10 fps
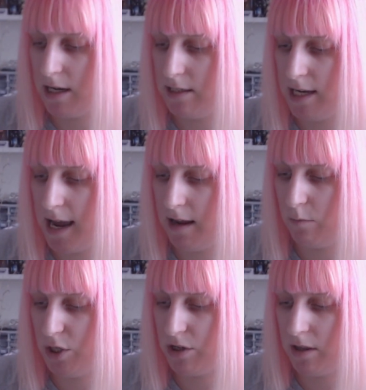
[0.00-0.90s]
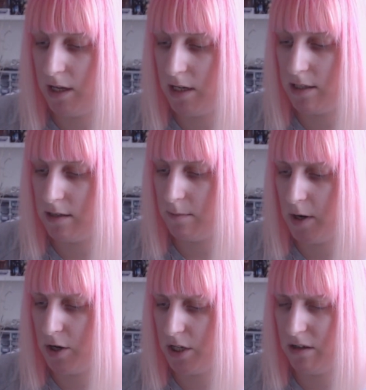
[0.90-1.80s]
size 10, which I think is an
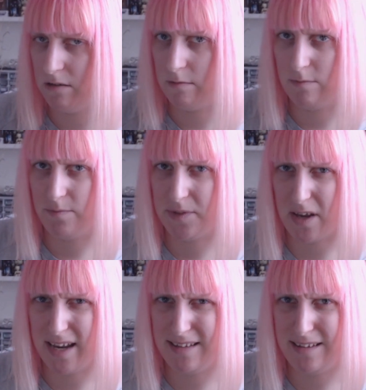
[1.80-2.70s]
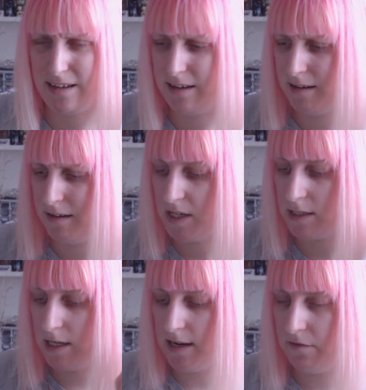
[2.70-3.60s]
American size, because
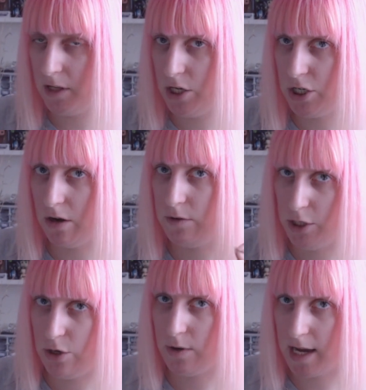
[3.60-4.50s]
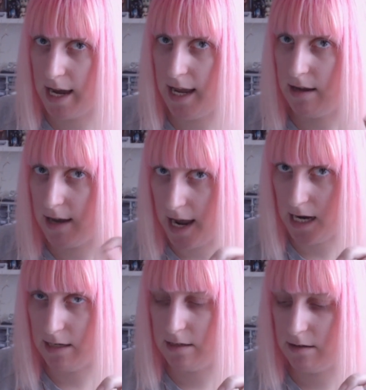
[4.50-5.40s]
I definitely chose UK
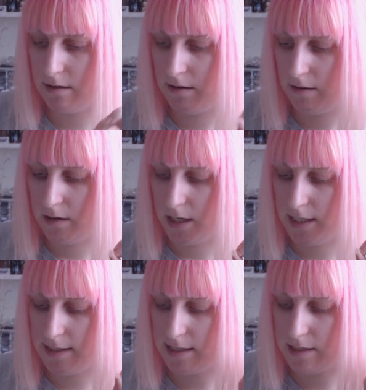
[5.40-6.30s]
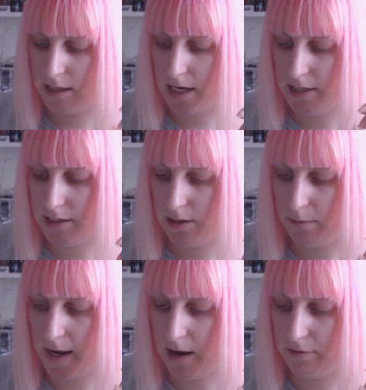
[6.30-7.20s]
8. It says
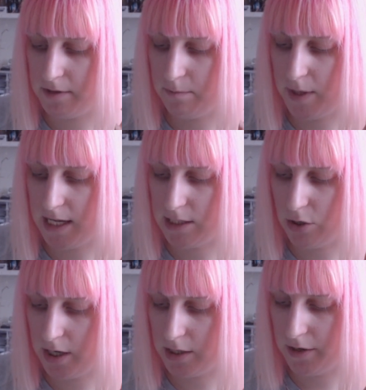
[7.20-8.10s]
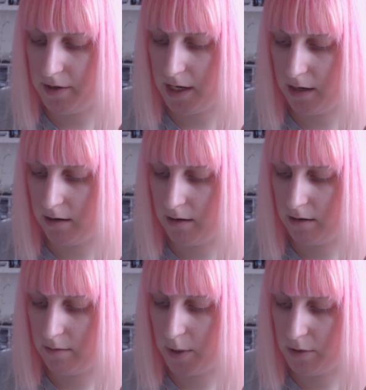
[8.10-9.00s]
£32, but that's not including
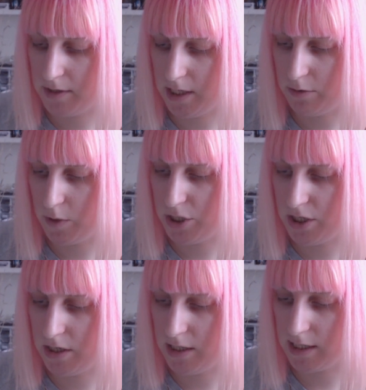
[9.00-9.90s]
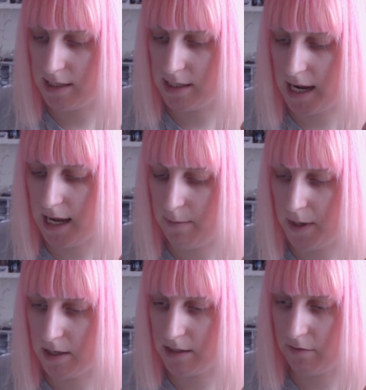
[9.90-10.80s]
postage, which it doesn't say here
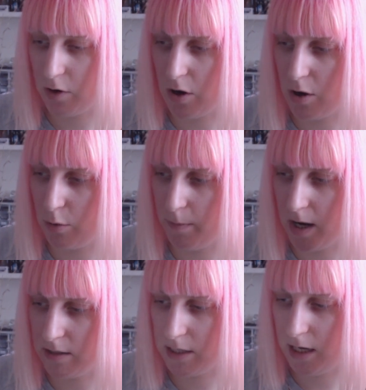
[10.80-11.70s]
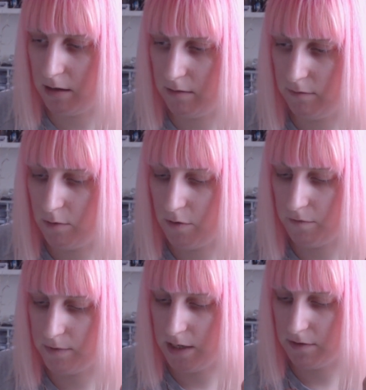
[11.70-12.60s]
because I've got a whole basket of
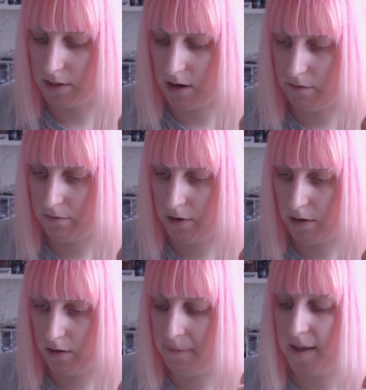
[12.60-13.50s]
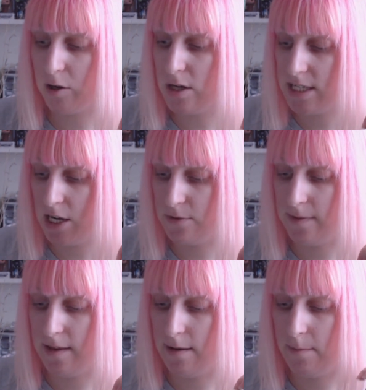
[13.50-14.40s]
D.Va stuff. I got in touch
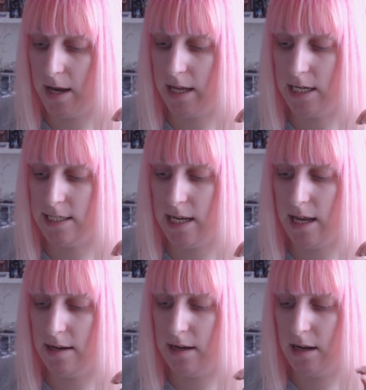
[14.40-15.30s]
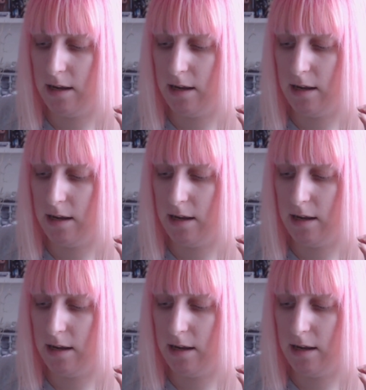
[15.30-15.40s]
with them and I said,